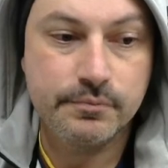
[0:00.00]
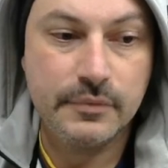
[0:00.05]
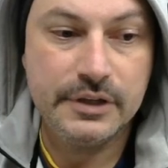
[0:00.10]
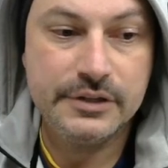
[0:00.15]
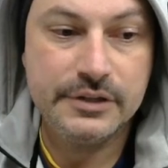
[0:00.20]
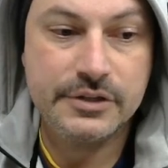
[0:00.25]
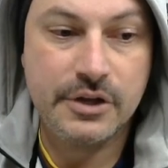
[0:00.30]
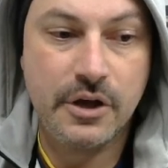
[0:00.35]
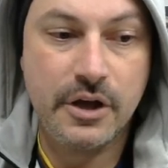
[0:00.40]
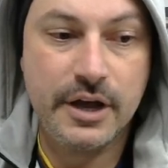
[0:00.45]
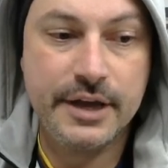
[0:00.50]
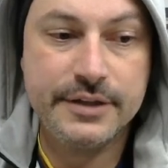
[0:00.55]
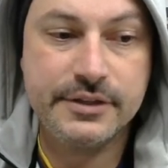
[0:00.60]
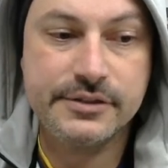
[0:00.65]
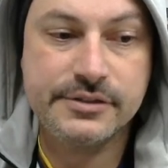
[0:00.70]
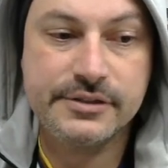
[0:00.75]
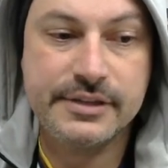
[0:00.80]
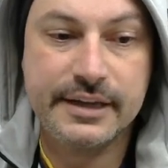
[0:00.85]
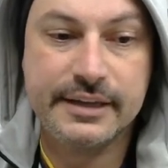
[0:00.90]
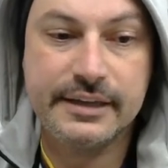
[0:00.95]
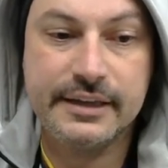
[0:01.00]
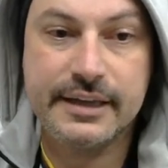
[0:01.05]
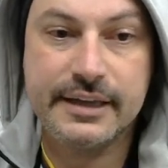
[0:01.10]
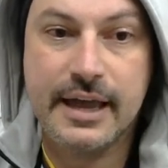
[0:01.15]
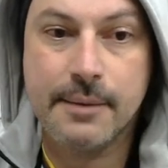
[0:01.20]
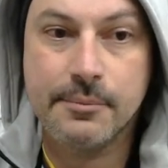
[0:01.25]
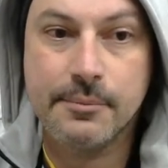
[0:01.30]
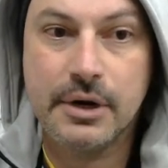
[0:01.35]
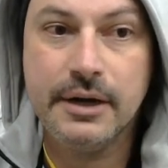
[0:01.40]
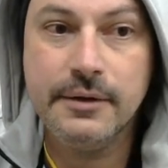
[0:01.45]
is hide the second
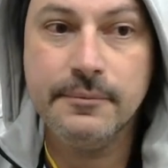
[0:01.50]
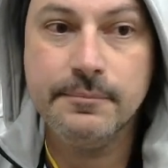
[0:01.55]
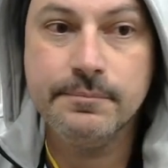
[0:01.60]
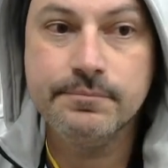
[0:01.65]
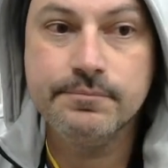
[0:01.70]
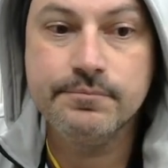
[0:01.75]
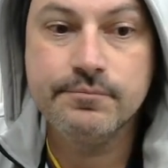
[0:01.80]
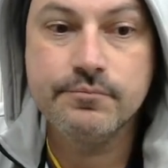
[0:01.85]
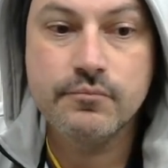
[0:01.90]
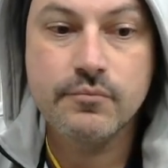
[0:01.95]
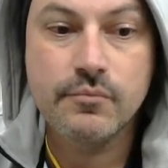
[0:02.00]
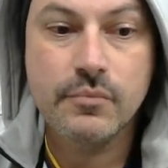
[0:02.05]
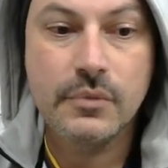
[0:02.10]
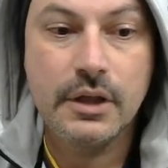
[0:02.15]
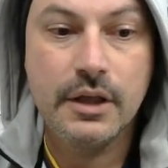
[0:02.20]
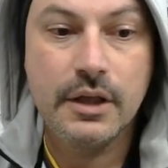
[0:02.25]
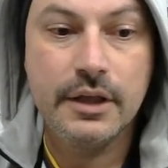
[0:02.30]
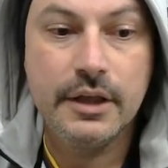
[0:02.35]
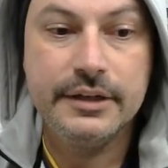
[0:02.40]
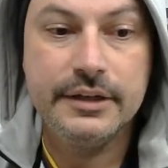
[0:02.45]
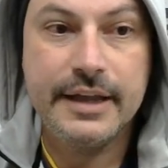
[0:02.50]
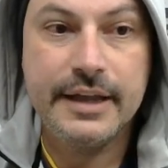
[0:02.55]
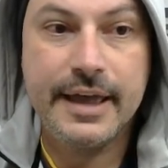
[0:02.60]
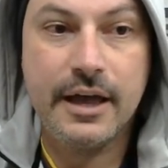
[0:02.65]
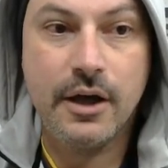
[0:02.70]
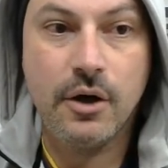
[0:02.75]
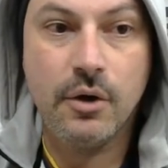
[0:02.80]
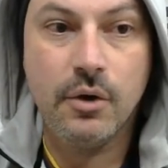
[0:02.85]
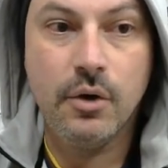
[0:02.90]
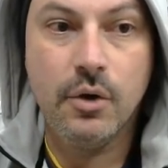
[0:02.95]
camera.
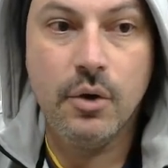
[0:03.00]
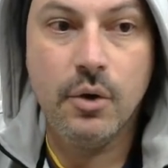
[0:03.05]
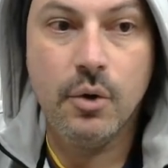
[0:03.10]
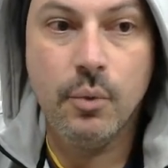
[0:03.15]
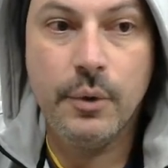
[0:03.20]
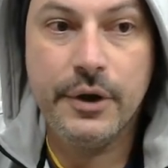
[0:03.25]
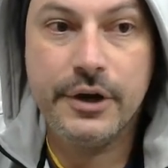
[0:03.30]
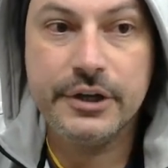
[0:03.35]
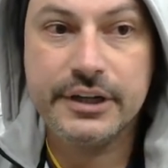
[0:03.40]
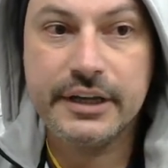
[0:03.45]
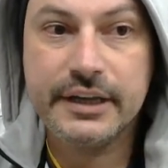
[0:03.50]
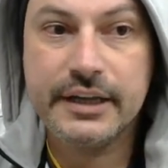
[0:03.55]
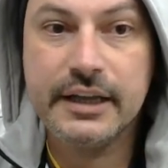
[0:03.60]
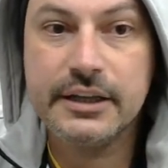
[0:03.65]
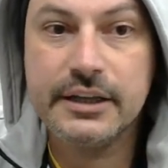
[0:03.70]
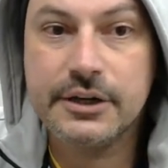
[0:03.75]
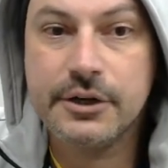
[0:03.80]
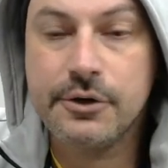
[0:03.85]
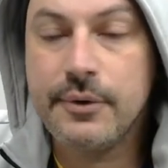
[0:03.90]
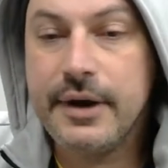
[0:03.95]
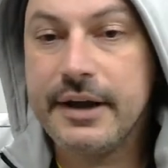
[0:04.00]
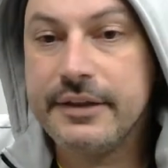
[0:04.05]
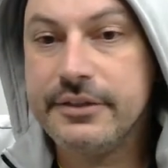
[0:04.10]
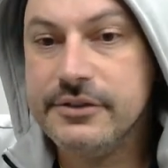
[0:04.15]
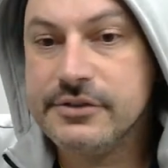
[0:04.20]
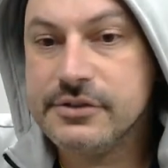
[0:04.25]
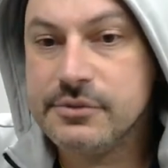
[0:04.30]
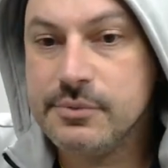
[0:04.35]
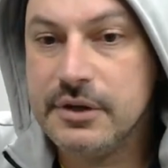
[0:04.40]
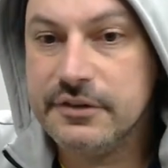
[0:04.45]
Now we're going to color correct
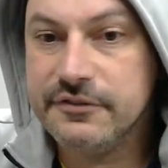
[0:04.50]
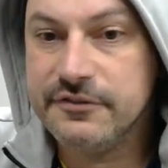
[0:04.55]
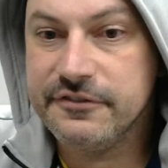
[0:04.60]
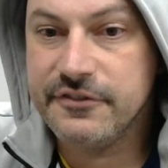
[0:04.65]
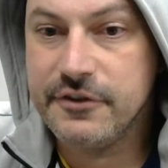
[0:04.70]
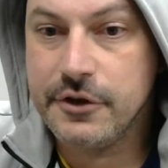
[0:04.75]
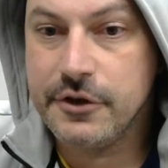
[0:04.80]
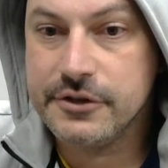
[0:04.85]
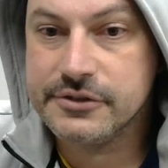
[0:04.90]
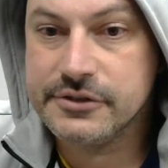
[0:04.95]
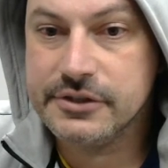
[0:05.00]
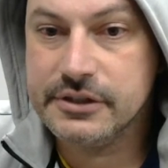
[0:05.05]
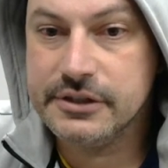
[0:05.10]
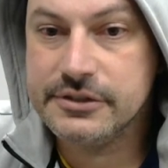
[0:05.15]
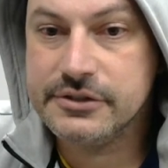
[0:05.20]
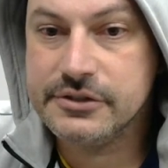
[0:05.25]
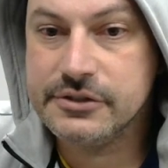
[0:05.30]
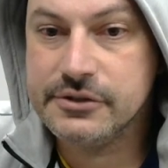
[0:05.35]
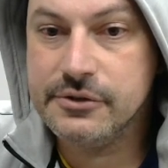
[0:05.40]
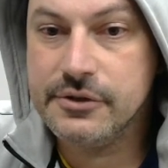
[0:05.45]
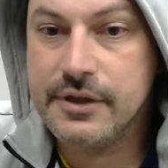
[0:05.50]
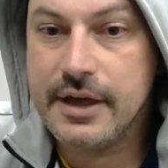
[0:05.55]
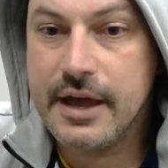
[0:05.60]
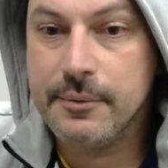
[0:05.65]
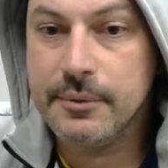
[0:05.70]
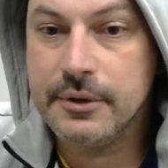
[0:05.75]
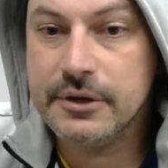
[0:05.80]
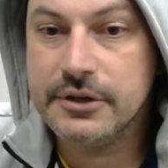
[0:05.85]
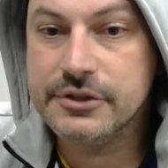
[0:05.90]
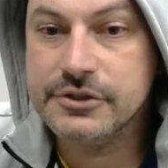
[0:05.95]
this one first. So let's do that.
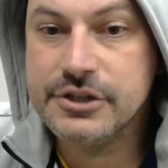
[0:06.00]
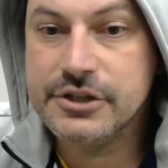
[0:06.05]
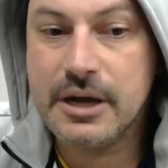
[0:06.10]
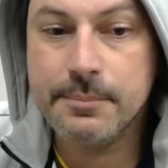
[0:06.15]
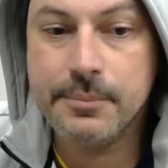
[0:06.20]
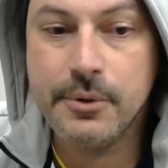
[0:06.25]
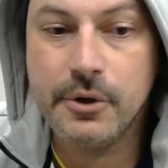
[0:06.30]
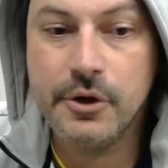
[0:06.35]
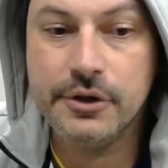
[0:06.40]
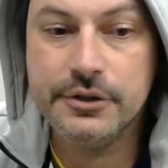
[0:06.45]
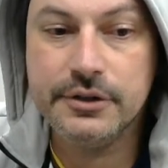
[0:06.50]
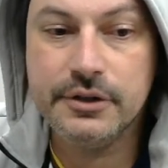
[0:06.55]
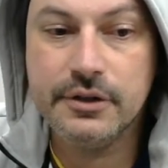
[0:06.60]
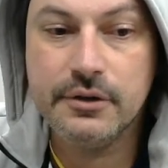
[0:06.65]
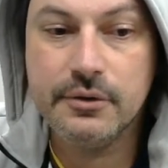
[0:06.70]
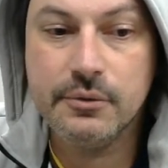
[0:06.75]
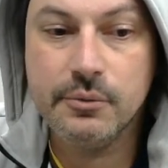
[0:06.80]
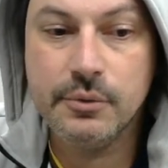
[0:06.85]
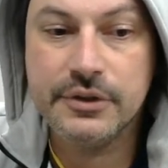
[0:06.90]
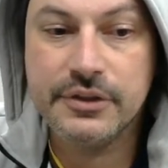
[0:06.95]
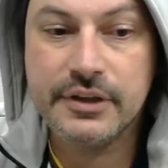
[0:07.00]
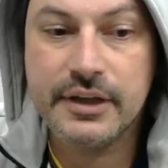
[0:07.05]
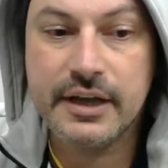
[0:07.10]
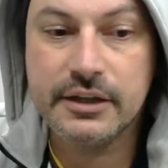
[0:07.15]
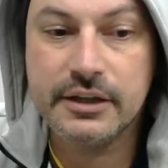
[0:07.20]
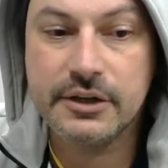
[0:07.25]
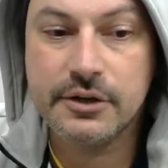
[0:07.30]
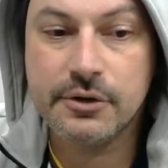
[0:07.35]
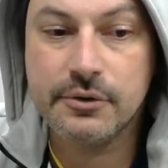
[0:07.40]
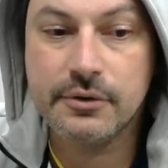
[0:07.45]
We're going to jump on with
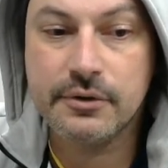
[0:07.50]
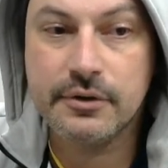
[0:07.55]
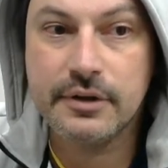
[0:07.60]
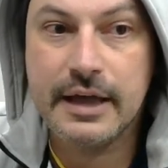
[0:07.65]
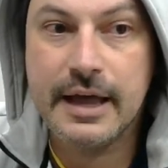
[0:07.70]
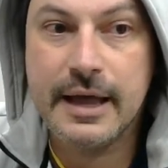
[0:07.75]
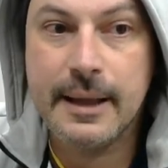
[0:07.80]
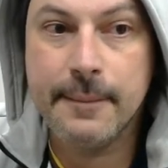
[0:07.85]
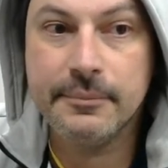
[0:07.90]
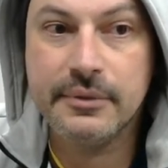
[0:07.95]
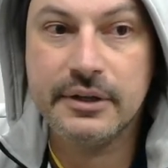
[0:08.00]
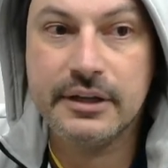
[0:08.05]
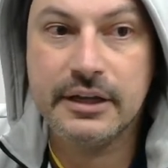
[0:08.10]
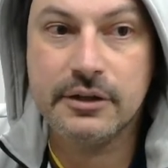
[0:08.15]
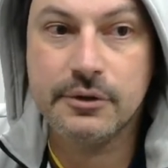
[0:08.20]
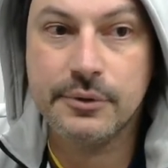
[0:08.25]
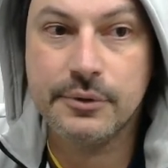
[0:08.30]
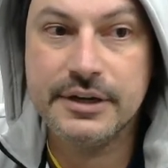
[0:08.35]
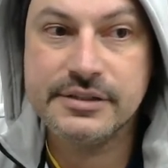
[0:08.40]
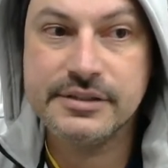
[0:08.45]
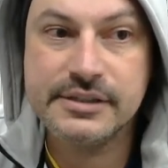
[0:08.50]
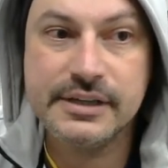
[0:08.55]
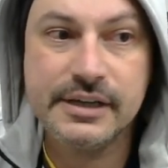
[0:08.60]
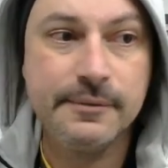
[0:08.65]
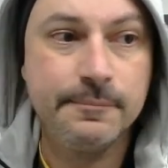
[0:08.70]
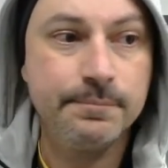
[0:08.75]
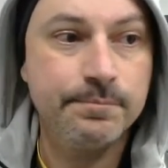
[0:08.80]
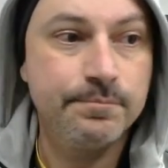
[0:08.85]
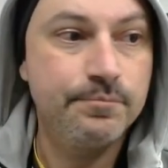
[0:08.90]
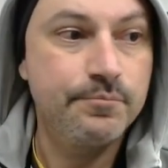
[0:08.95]

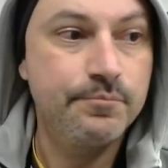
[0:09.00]
Colorista.